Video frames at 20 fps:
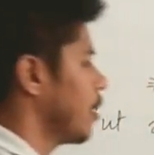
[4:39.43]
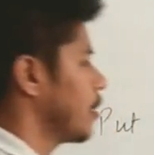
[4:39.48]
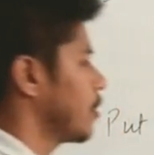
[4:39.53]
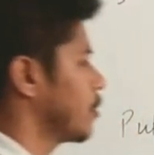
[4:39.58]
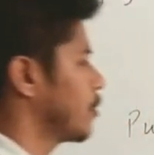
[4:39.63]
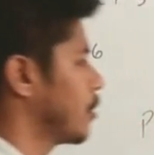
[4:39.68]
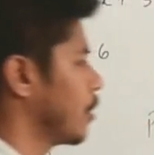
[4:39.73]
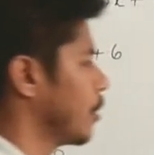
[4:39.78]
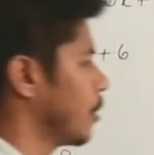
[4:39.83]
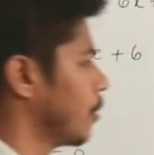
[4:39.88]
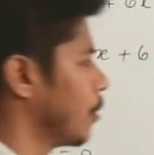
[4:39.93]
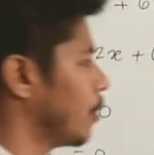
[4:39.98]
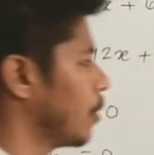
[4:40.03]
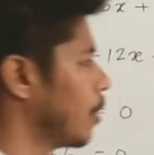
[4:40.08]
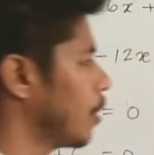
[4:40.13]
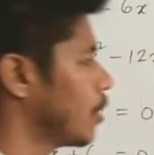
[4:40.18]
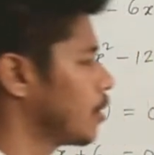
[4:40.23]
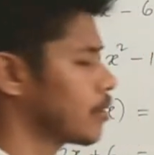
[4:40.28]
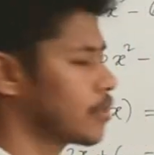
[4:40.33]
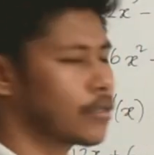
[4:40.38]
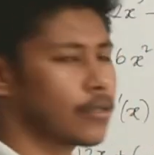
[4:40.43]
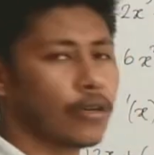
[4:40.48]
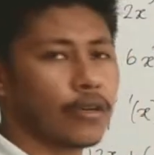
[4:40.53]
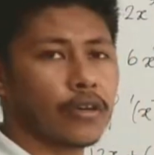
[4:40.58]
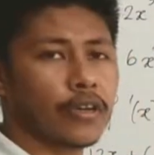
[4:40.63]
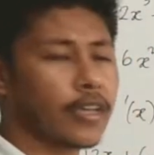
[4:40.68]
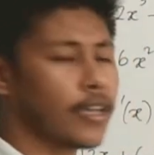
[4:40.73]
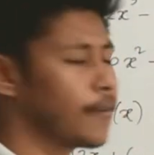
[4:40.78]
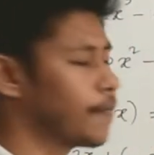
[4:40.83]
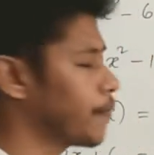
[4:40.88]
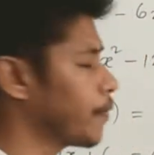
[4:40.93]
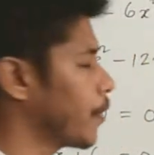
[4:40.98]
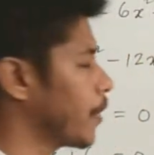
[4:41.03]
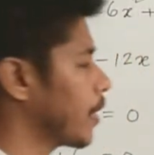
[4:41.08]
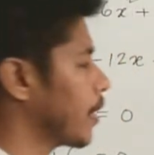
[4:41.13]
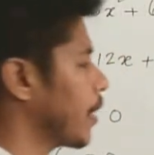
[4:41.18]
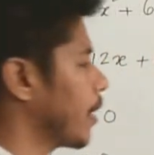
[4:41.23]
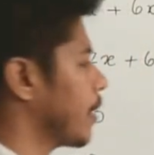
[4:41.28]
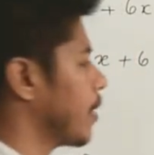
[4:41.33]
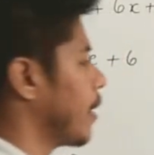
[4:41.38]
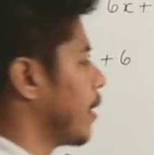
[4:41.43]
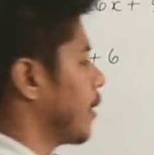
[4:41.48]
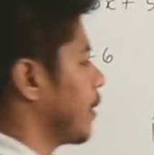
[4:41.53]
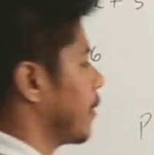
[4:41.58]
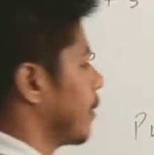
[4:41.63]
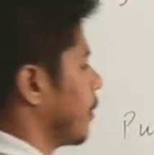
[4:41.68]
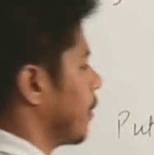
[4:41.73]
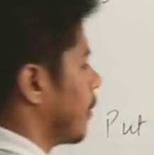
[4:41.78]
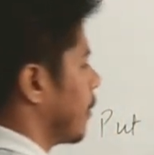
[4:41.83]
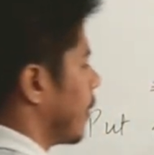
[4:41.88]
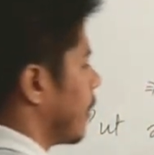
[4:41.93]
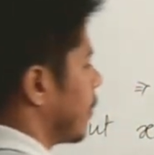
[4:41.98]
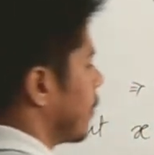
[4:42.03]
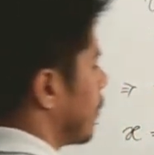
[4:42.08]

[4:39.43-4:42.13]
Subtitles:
0. So if we get the